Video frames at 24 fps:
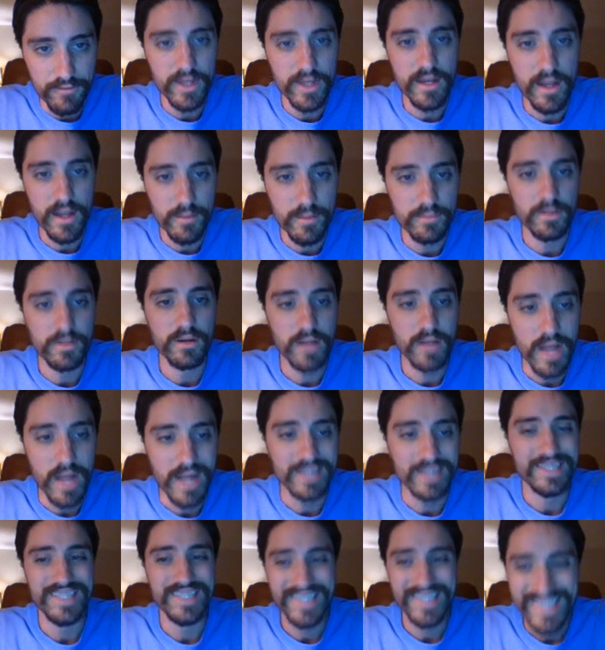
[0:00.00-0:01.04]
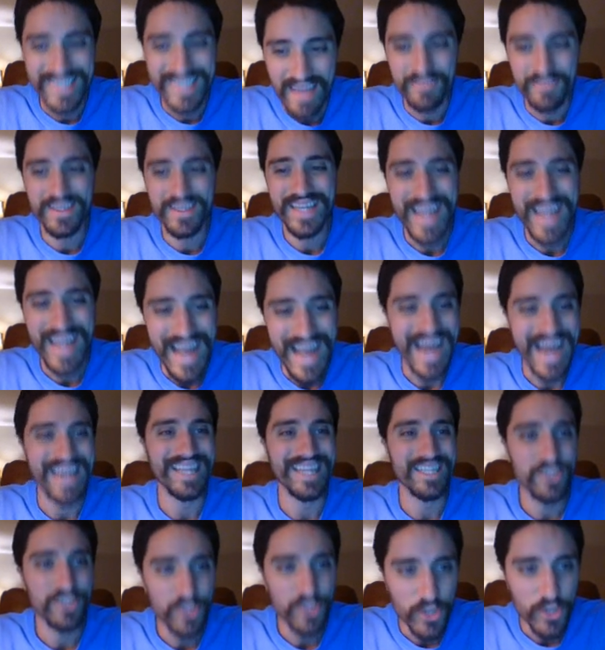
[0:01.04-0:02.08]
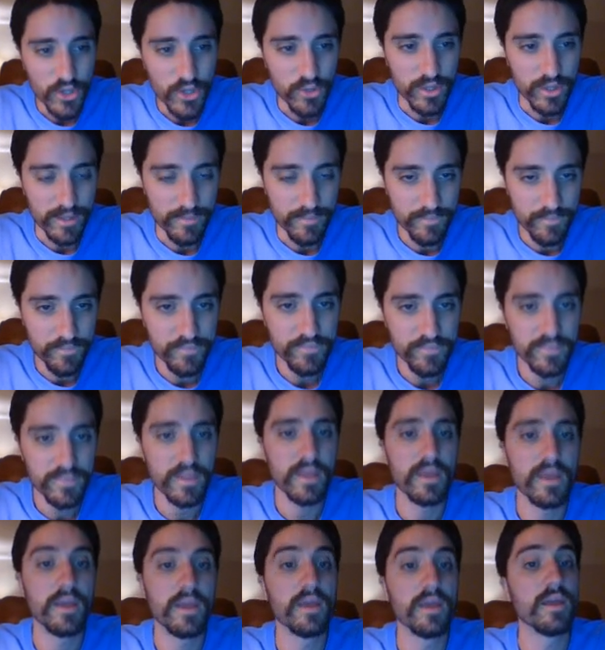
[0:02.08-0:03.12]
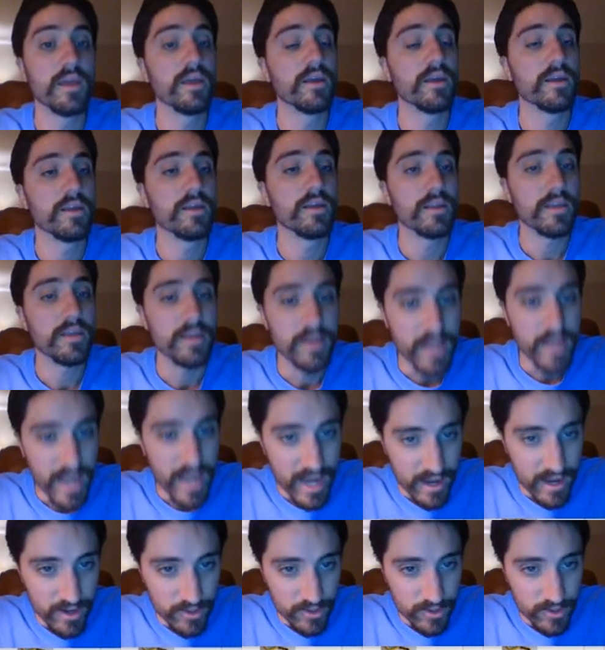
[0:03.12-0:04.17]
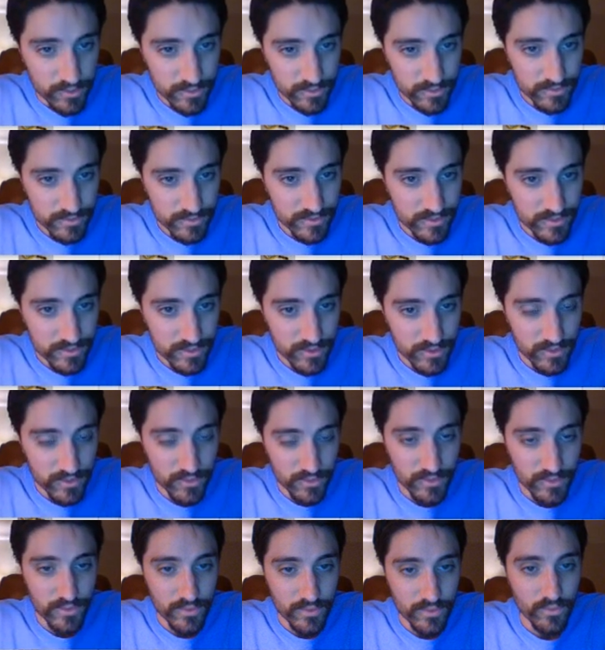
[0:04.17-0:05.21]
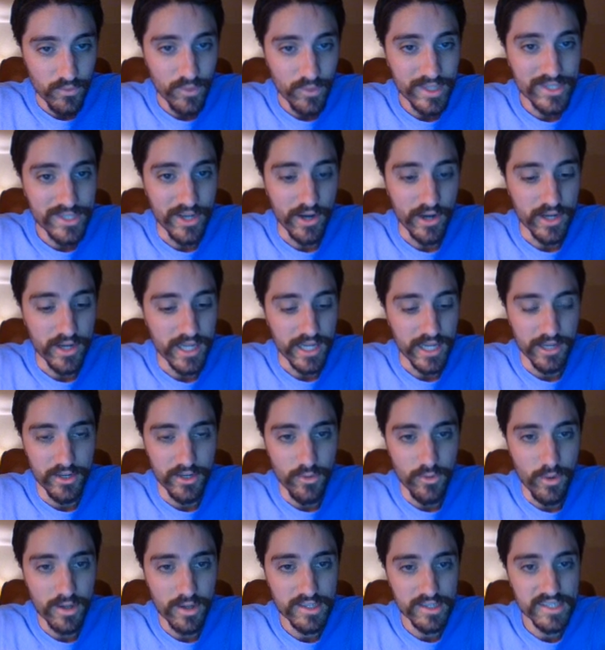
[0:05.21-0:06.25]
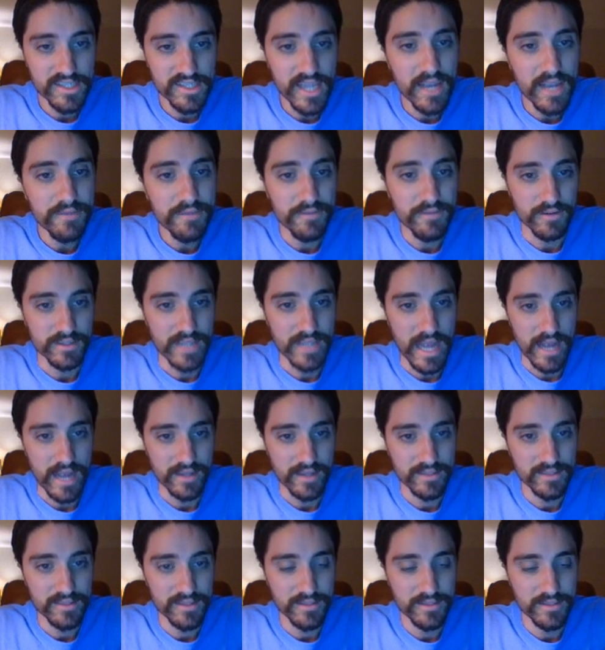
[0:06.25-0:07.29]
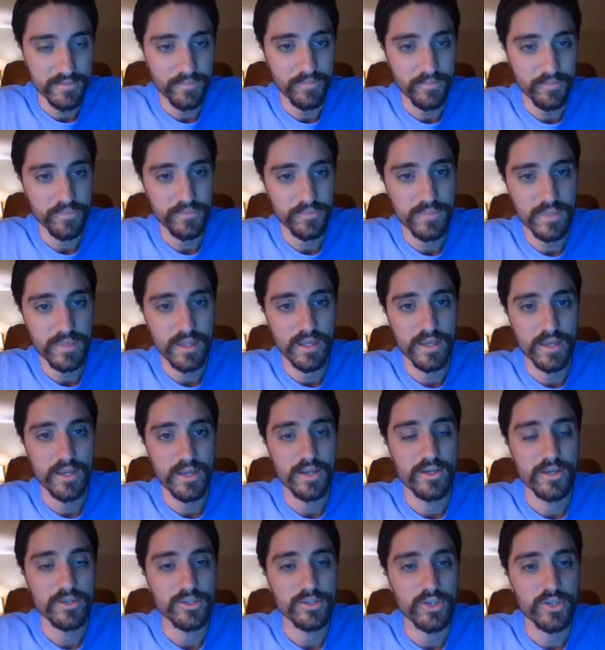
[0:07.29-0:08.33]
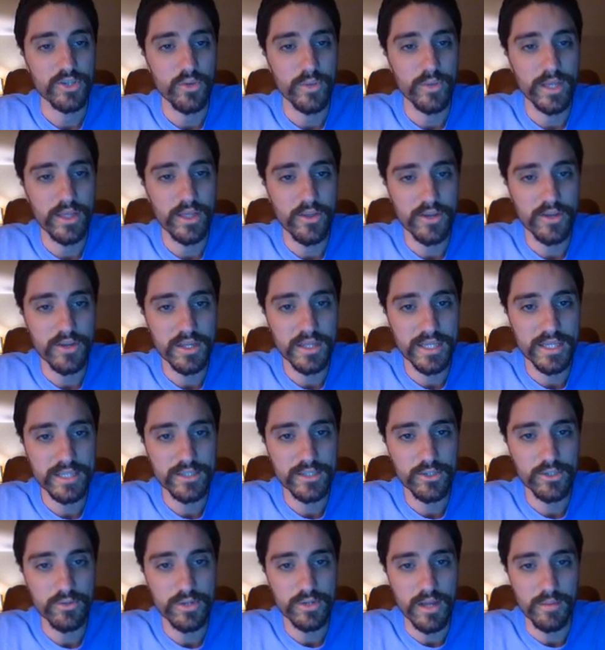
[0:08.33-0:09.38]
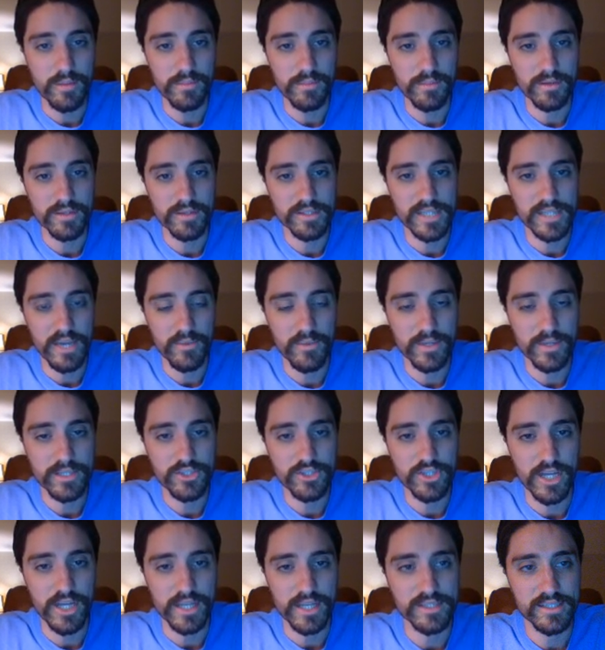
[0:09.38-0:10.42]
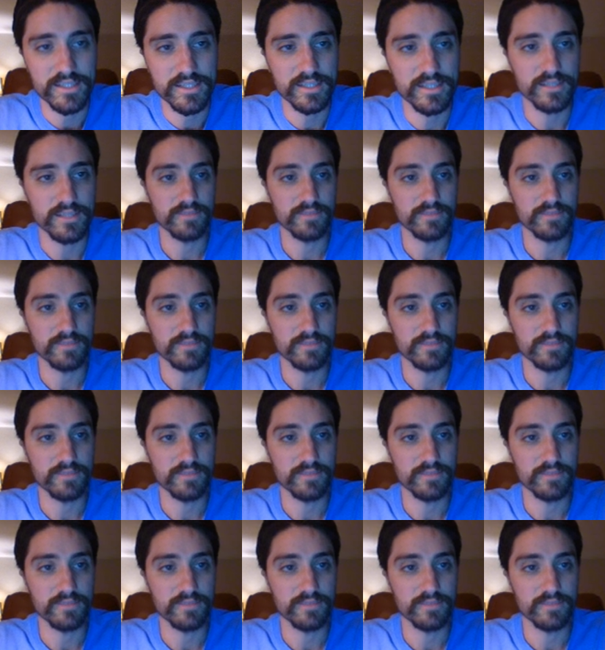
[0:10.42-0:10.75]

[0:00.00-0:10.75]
number got 7 added to it. Now we turn it into our ciphertext. So we look at these new numbers that we just